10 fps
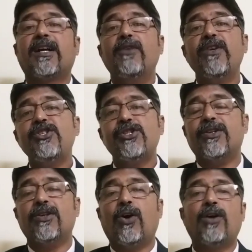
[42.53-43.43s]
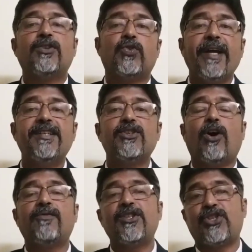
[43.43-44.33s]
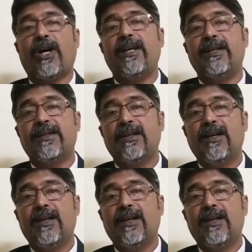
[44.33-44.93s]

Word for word: The Convention on the Rights of the Child,